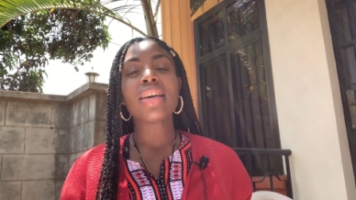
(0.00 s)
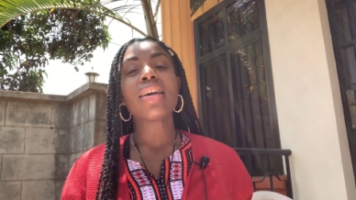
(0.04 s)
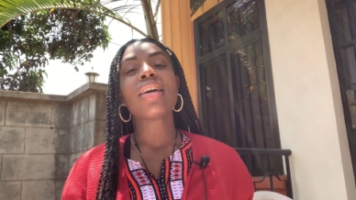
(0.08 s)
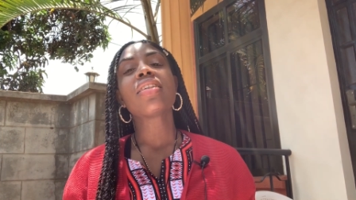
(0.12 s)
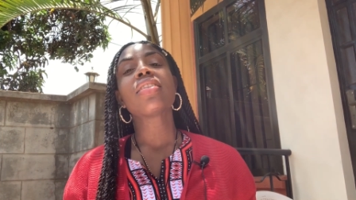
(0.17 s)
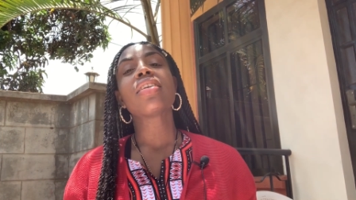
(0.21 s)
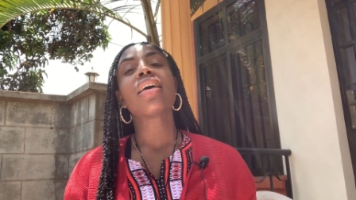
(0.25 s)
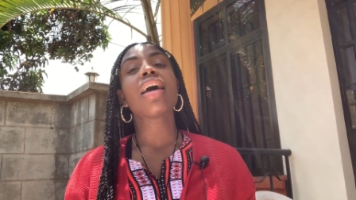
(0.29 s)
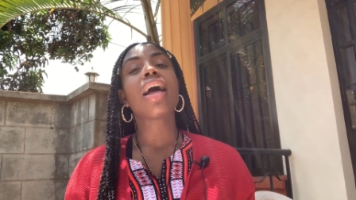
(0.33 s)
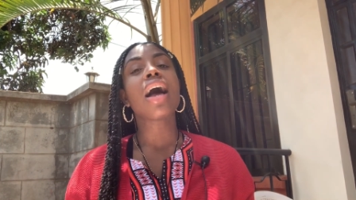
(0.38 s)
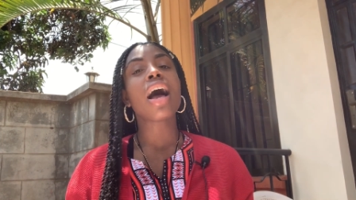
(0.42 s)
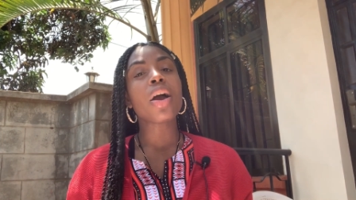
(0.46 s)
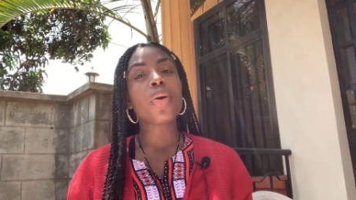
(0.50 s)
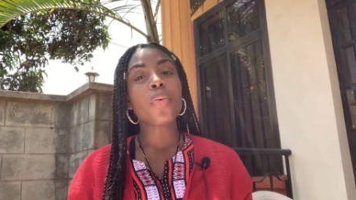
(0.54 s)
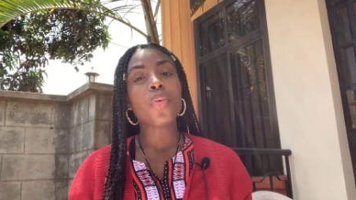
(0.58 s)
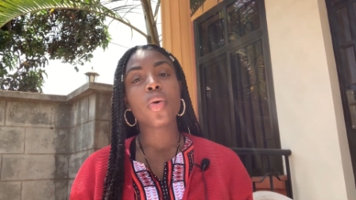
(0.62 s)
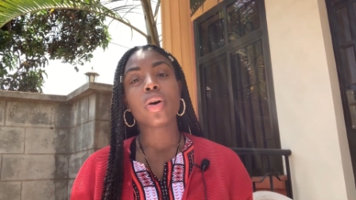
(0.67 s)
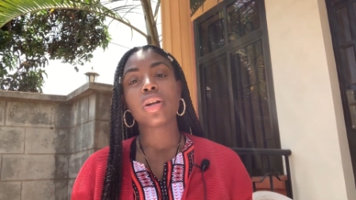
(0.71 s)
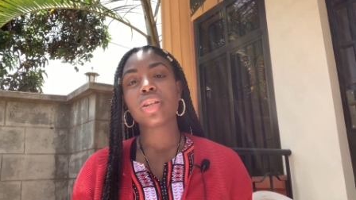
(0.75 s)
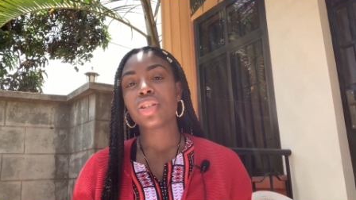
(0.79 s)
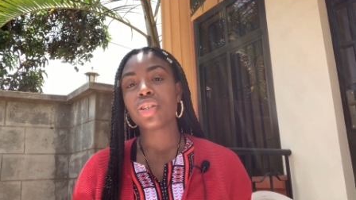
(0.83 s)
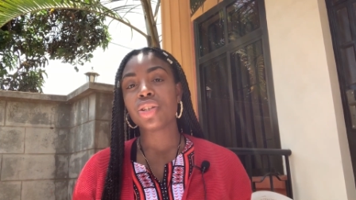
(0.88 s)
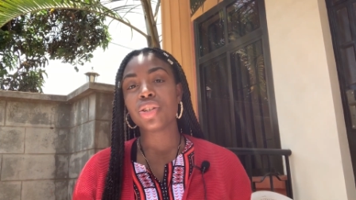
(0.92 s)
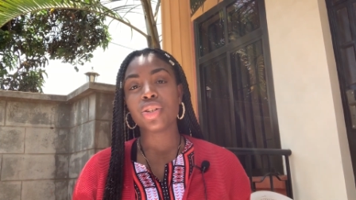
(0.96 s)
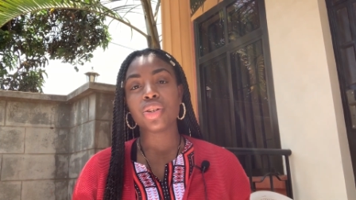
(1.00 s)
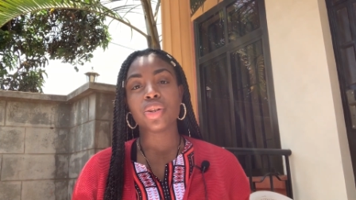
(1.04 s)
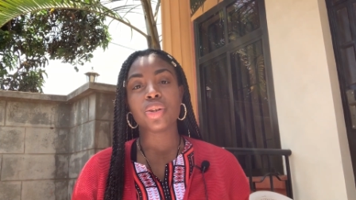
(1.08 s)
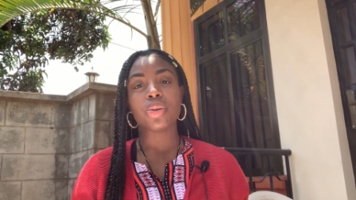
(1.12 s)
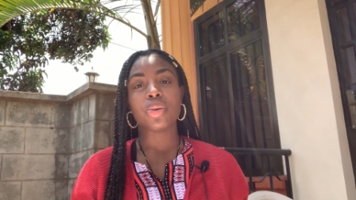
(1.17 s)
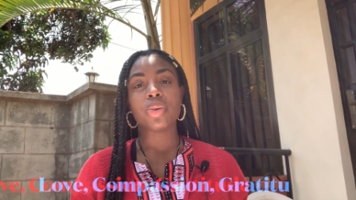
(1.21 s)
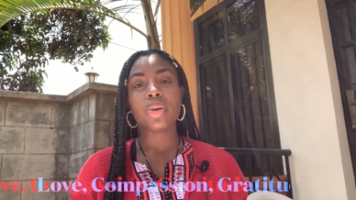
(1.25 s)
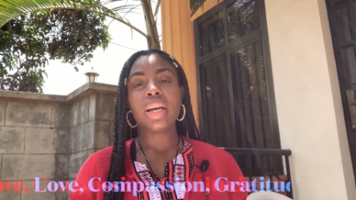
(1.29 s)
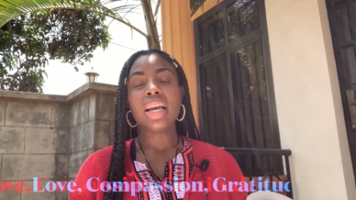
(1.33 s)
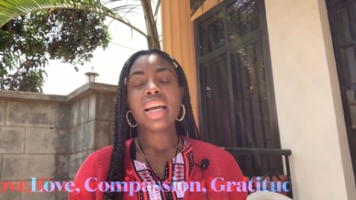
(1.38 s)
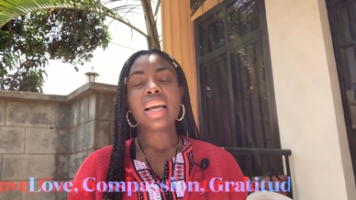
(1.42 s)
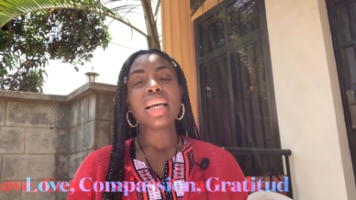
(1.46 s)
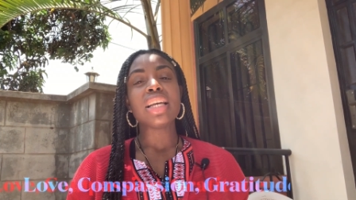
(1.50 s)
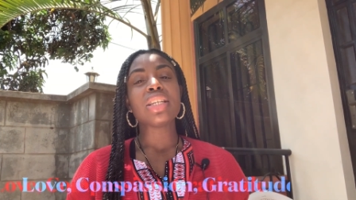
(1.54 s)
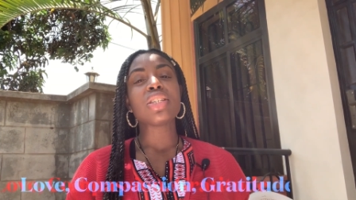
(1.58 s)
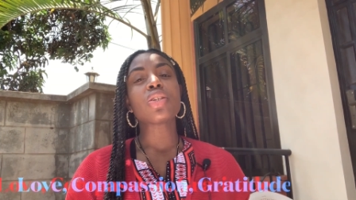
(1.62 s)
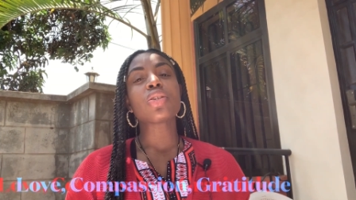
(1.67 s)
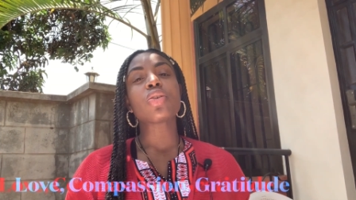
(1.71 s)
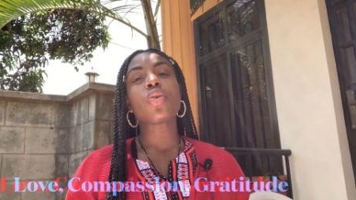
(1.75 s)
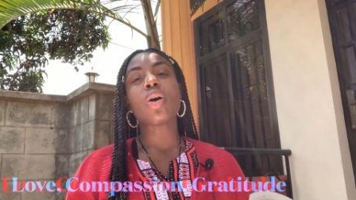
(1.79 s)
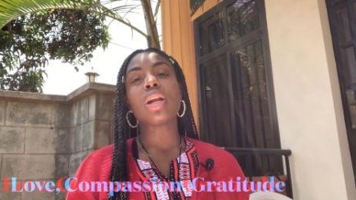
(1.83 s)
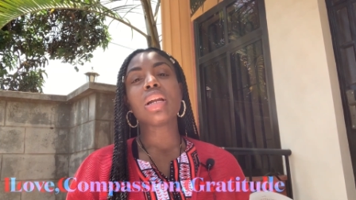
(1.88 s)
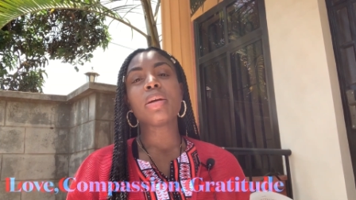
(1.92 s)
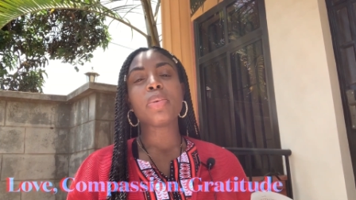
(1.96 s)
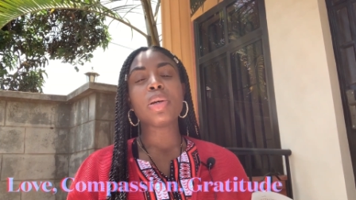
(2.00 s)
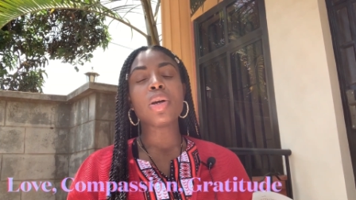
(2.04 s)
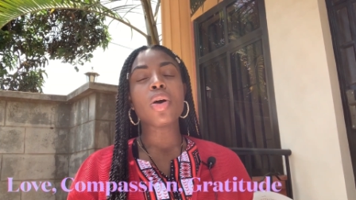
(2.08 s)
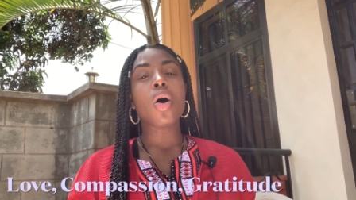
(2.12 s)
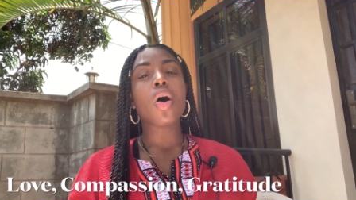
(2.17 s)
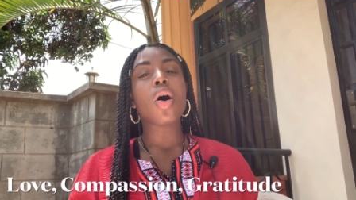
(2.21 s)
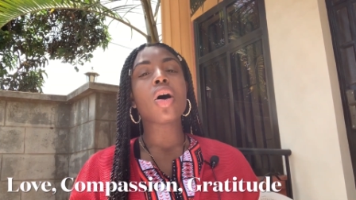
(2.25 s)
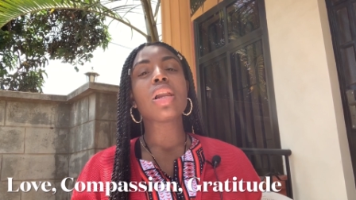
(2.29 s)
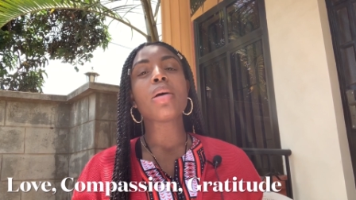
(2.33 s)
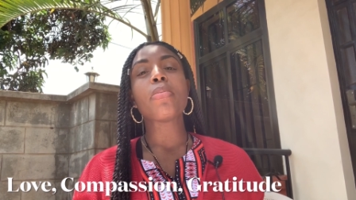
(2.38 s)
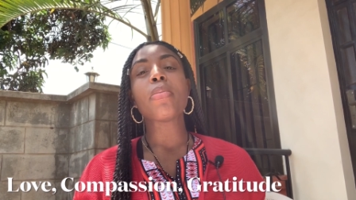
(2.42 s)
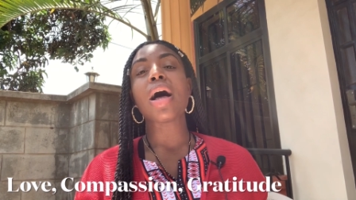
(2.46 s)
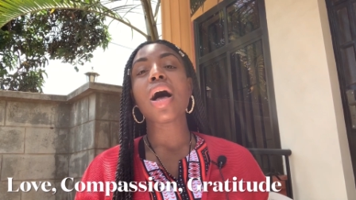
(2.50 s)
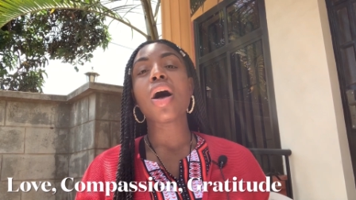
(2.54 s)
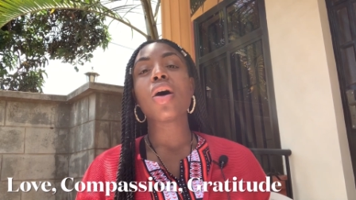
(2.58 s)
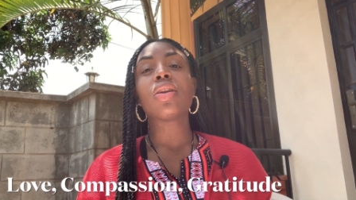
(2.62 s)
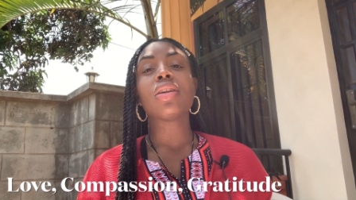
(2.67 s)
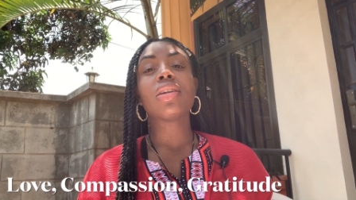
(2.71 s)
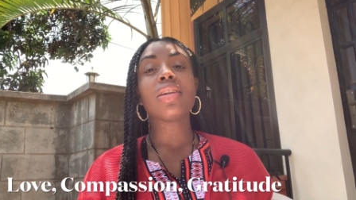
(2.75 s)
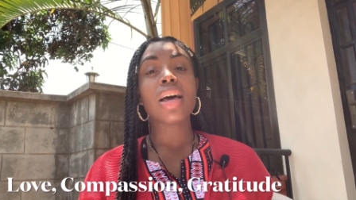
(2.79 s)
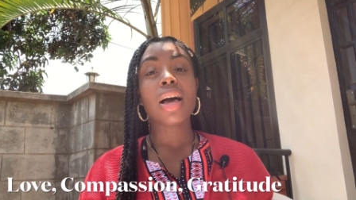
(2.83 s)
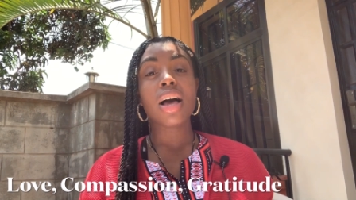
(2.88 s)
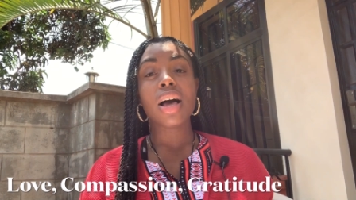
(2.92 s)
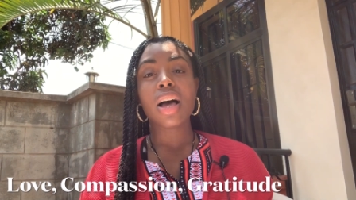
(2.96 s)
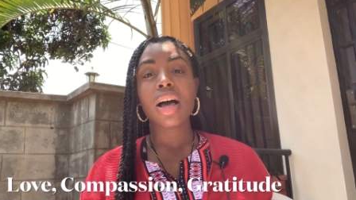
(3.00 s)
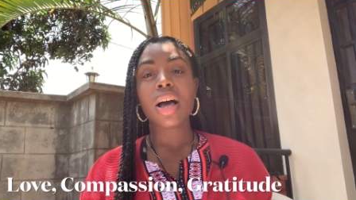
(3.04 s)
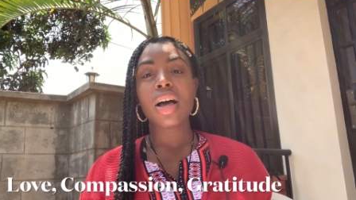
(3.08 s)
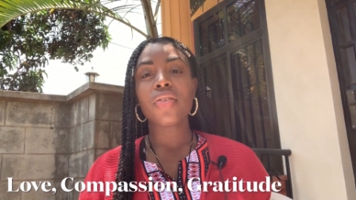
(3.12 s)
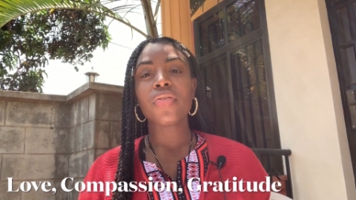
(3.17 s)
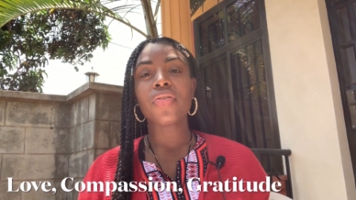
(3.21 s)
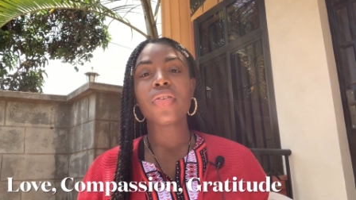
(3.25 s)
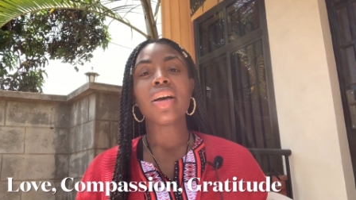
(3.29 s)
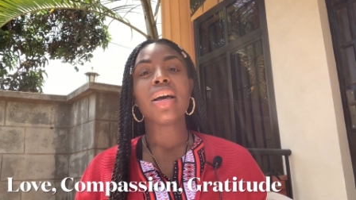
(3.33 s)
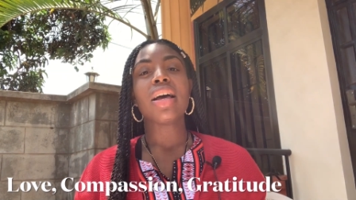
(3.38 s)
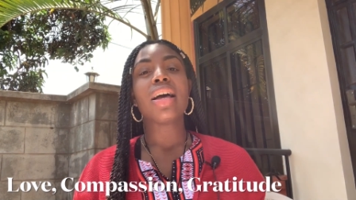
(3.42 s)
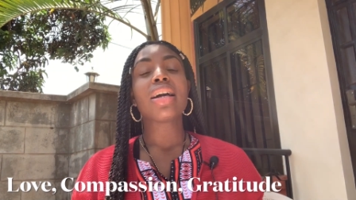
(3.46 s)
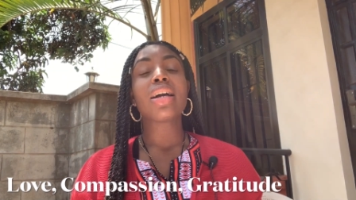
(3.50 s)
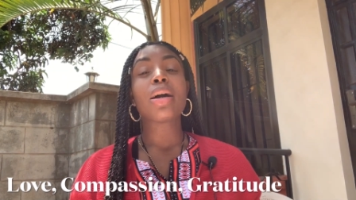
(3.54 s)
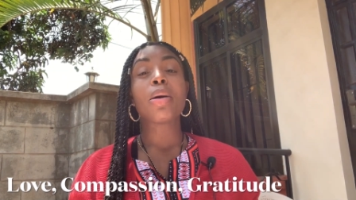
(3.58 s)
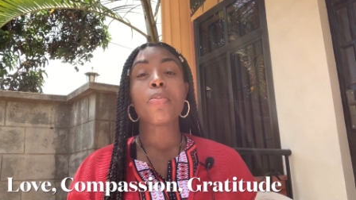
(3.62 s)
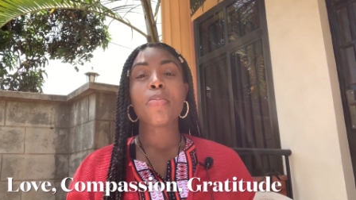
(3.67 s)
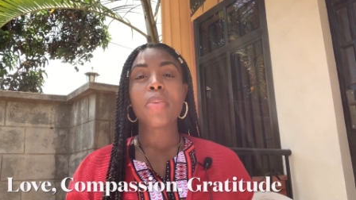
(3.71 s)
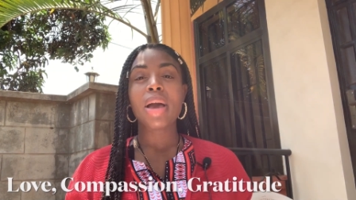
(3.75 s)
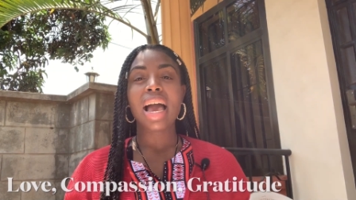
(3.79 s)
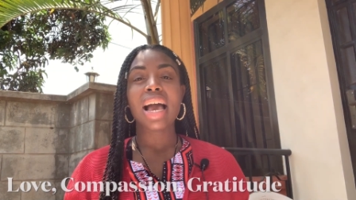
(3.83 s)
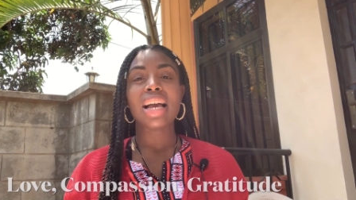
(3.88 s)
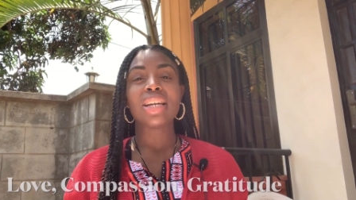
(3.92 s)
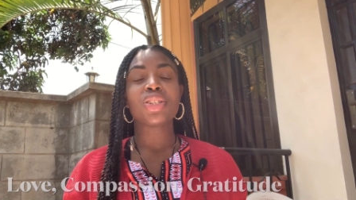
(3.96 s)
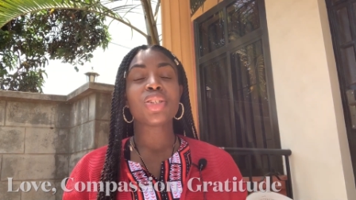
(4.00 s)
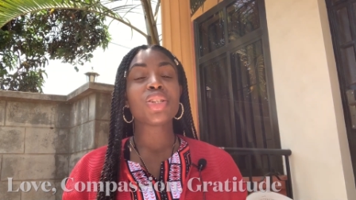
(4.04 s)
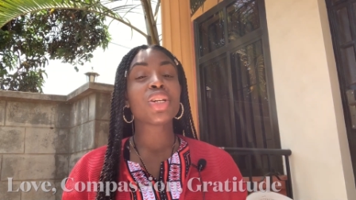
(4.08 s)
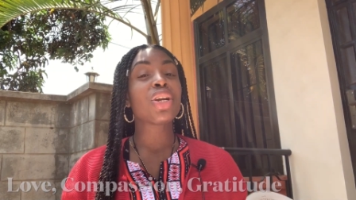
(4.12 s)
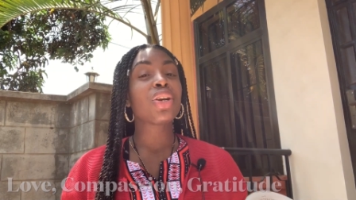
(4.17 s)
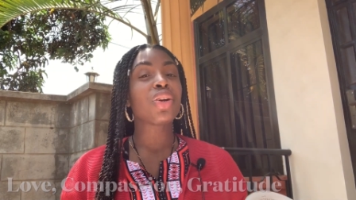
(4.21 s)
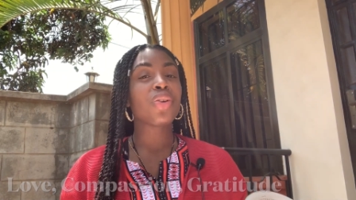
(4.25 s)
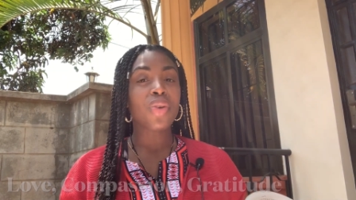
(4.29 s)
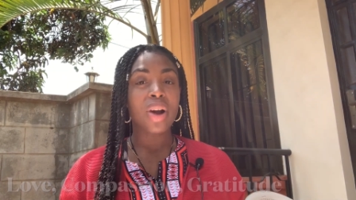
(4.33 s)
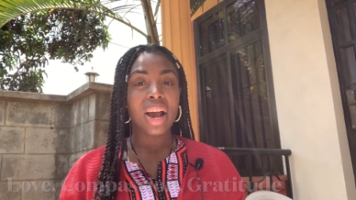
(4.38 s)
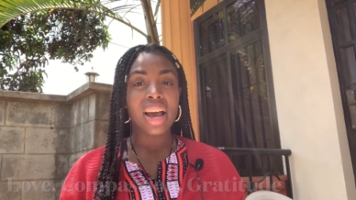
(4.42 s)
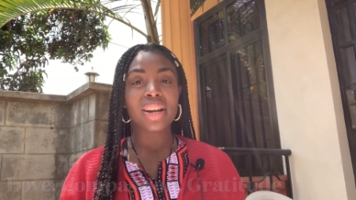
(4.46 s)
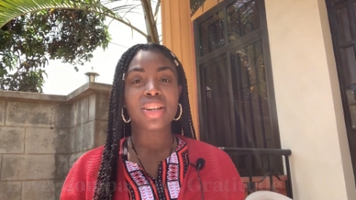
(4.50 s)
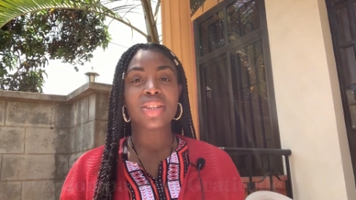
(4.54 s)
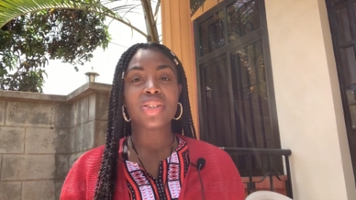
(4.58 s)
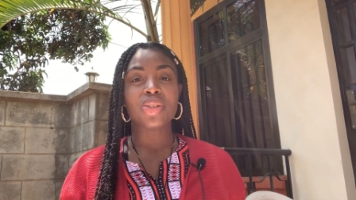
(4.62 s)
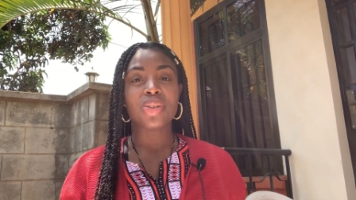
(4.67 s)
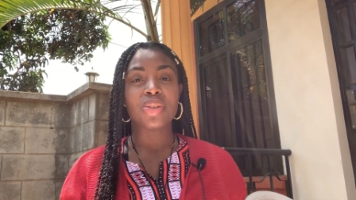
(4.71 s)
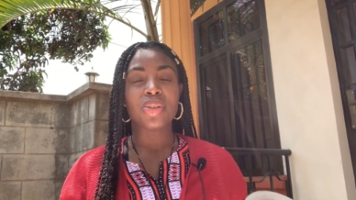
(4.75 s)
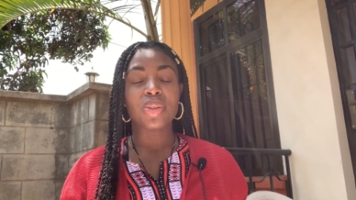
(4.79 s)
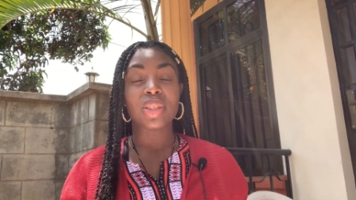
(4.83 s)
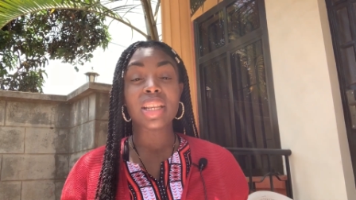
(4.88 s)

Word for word: that I want to do is going to be all about love, compassion, and gratitude.